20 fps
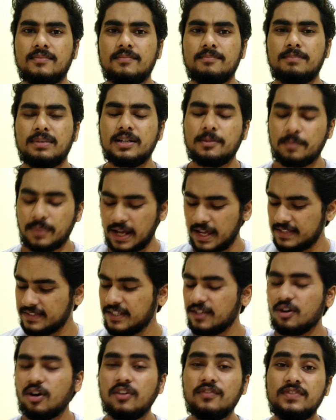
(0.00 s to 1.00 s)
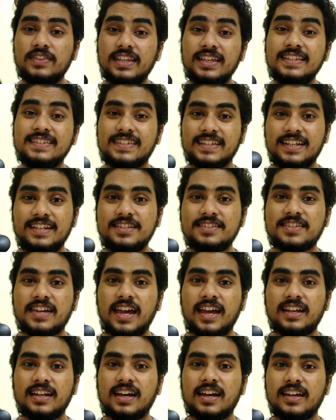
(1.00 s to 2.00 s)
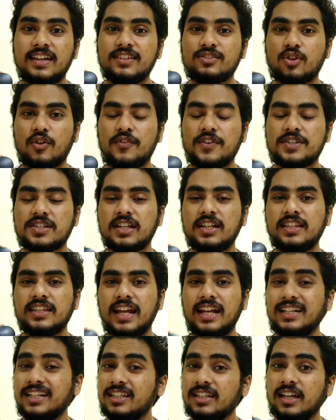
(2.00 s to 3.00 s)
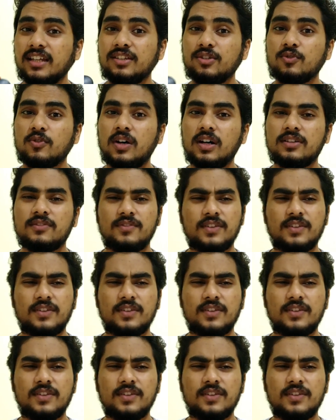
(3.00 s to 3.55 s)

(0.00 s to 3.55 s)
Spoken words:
But the pricing of these in China is officially 99 yuan,